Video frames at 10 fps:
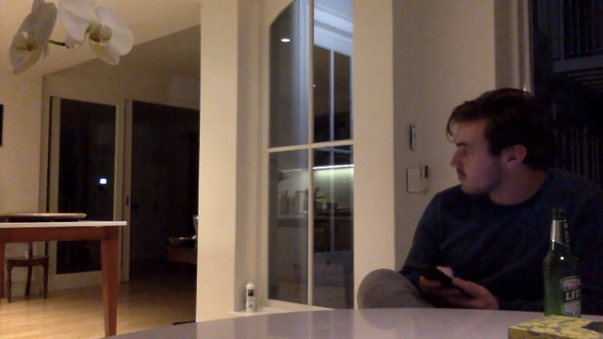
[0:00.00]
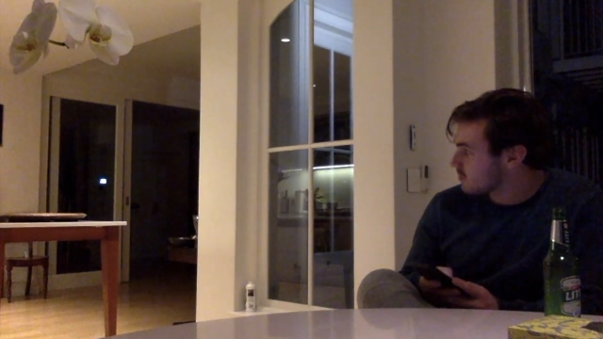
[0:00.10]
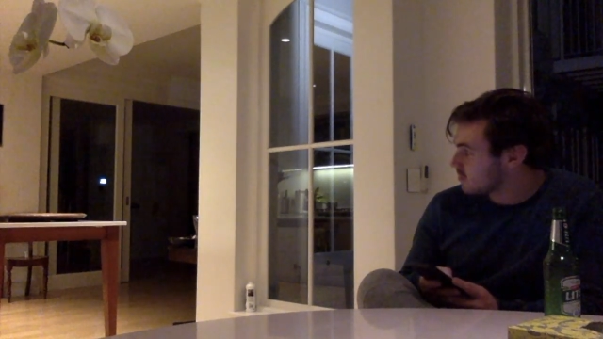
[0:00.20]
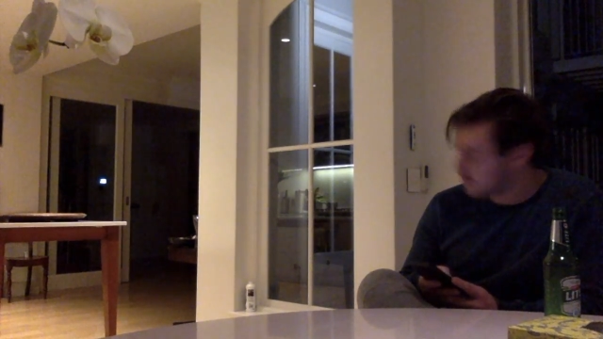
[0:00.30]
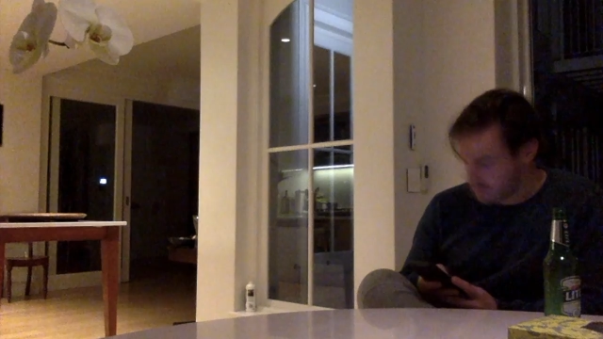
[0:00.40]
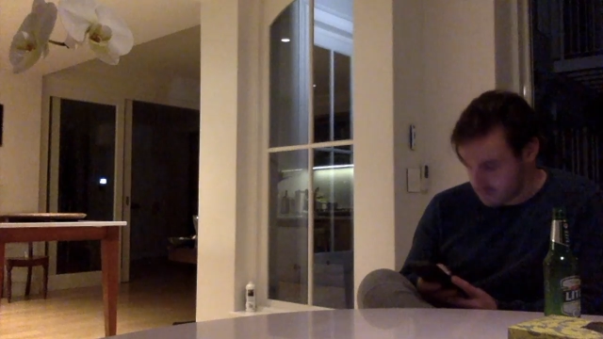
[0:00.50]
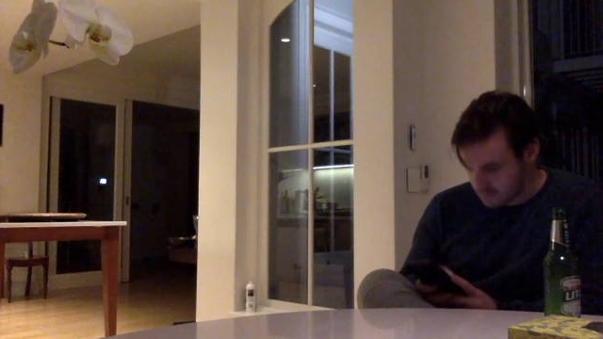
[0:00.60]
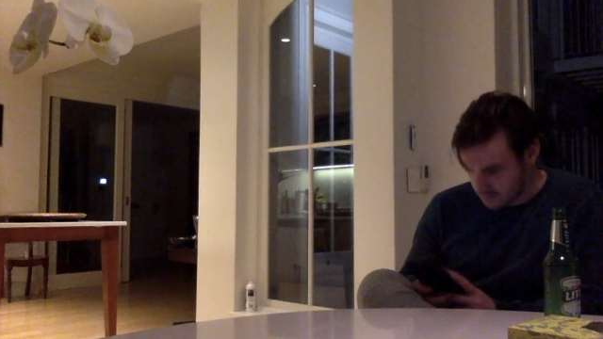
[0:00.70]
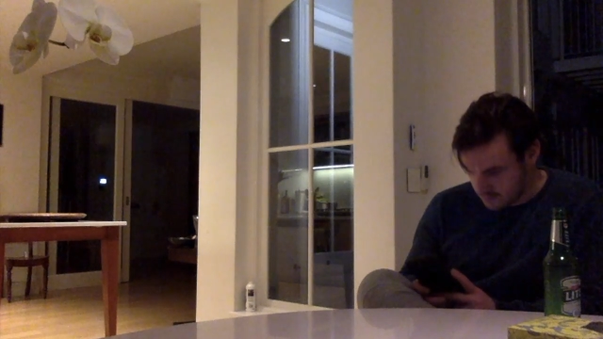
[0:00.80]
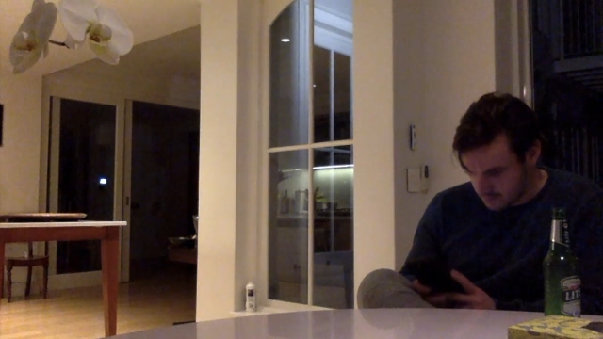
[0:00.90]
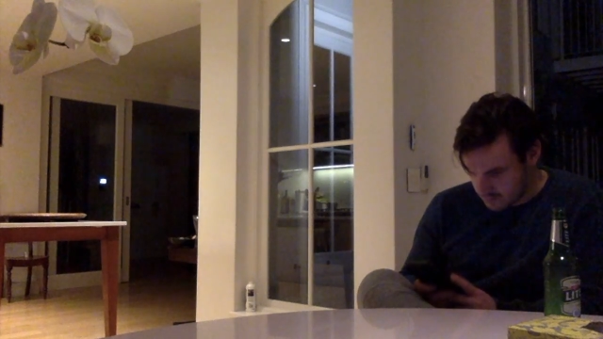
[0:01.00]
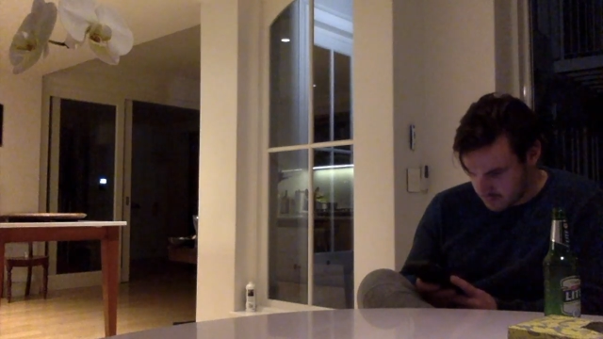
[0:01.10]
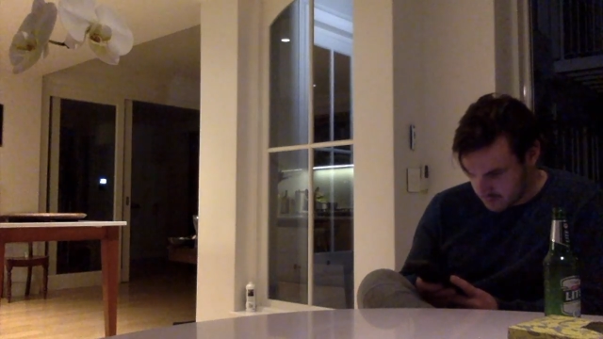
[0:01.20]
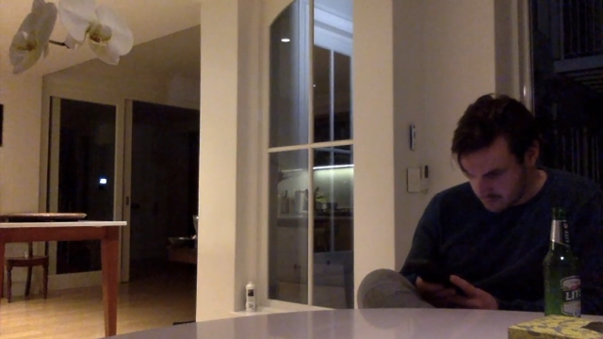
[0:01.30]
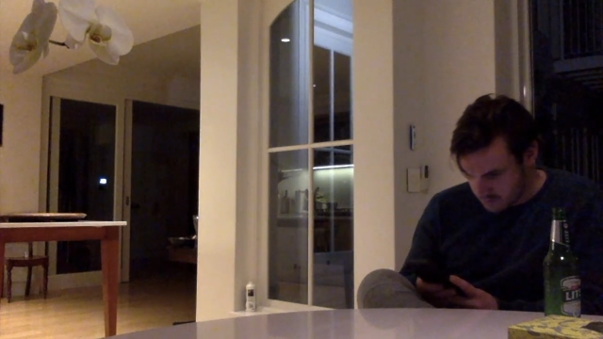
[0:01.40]

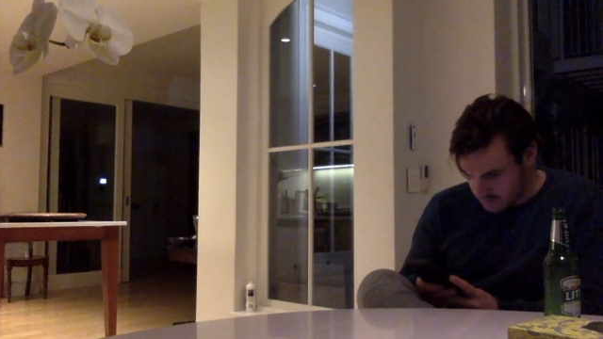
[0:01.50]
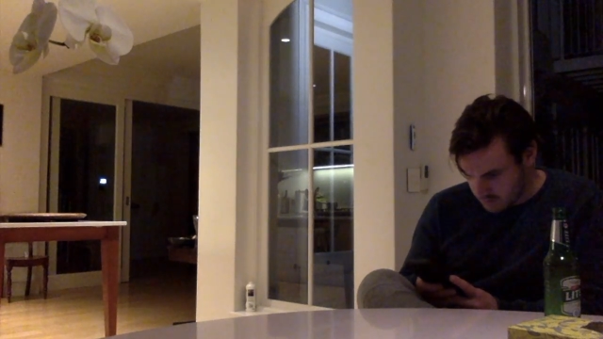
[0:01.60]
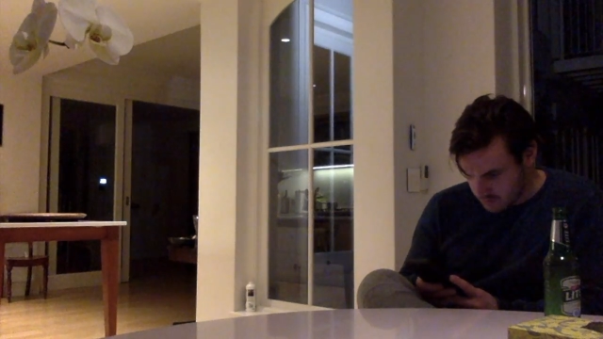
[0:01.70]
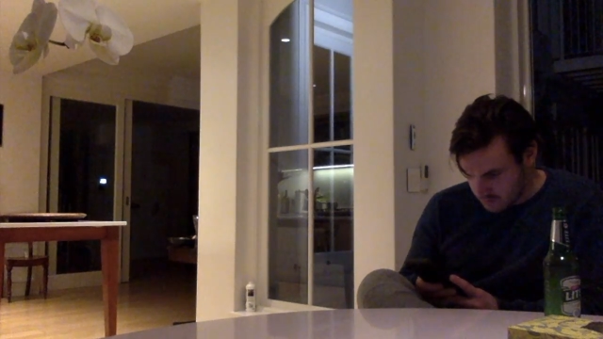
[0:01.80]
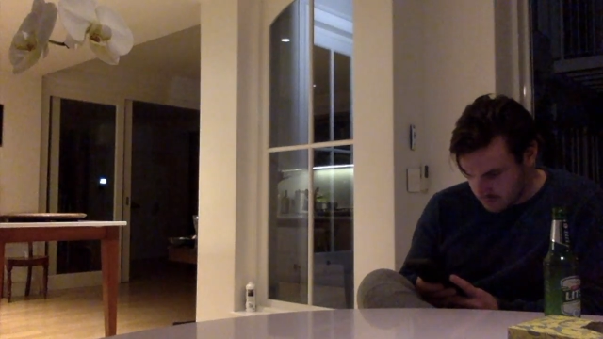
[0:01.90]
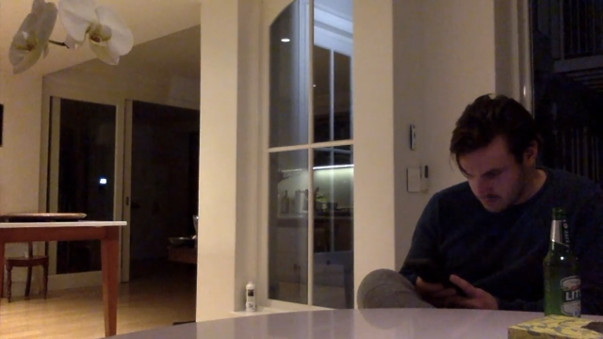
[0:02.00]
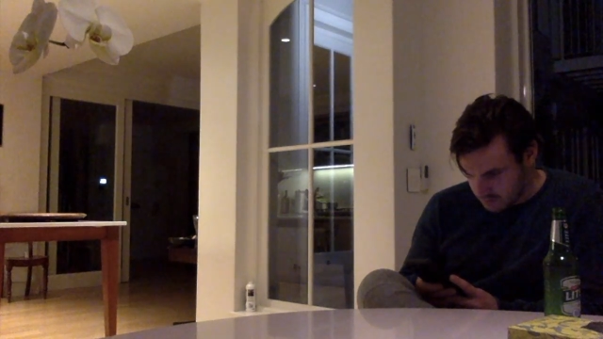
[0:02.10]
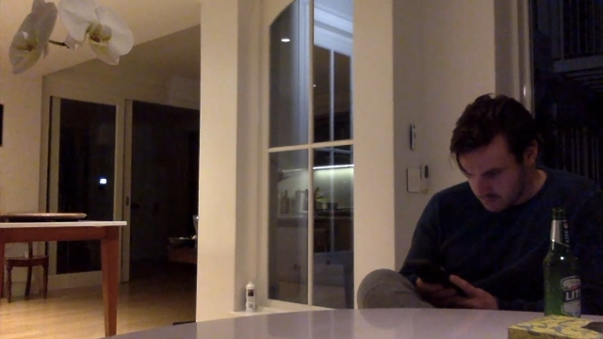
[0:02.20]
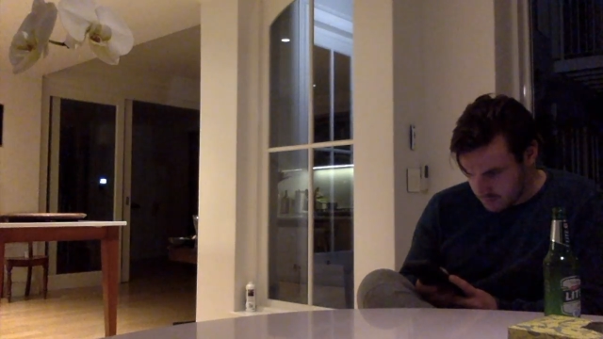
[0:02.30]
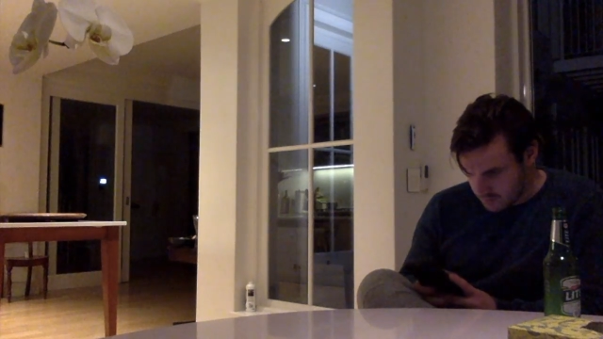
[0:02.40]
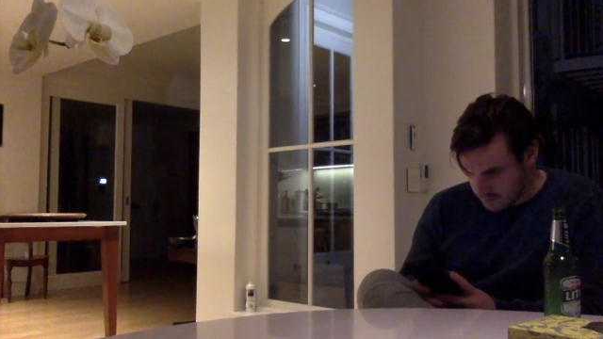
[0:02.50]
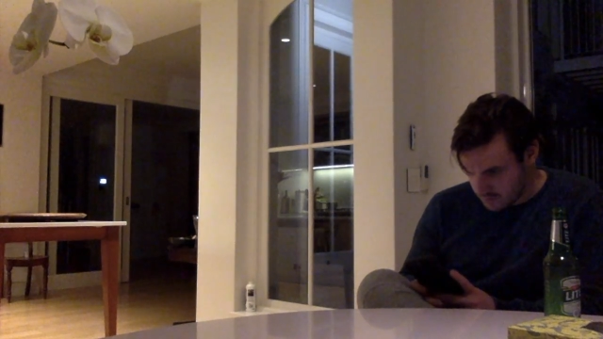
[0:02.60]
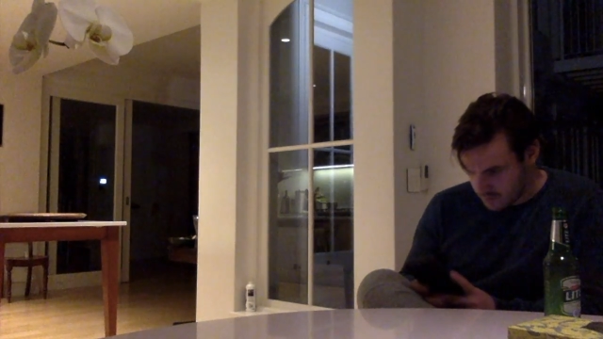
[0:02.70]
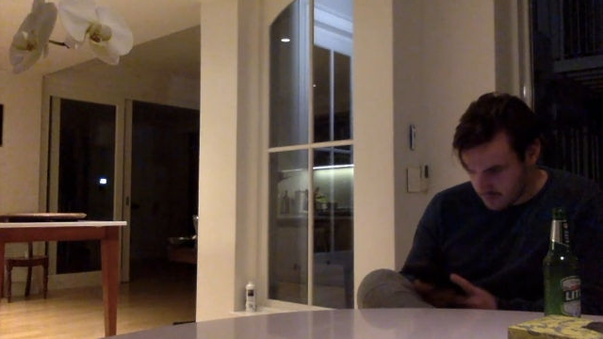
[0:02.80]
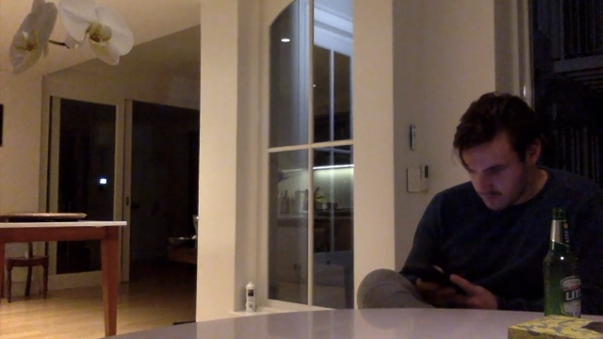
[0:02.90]

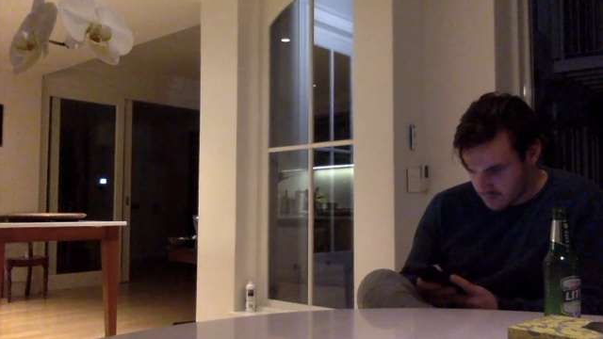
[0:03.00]
Nothing is said.